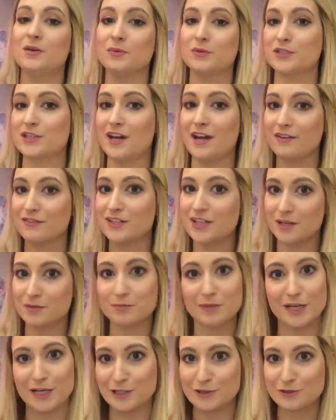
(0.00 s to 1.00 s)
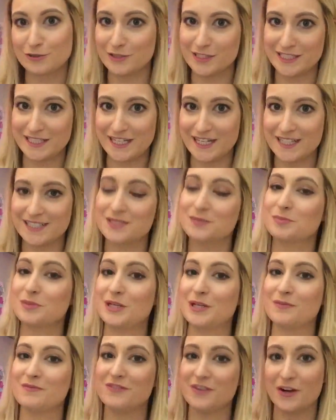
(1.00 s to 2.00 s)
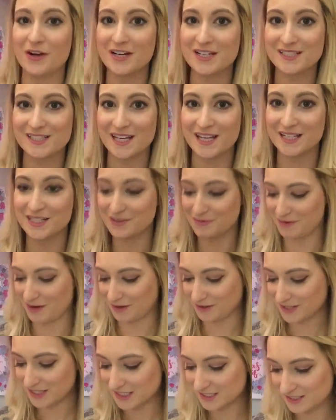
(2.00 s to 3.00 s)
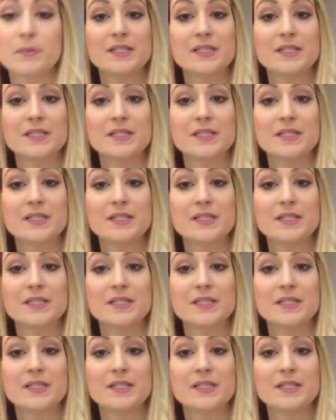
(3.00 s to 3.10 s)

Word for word: which I haven't gotten my Owlcrate yet, but I'm very excited about it.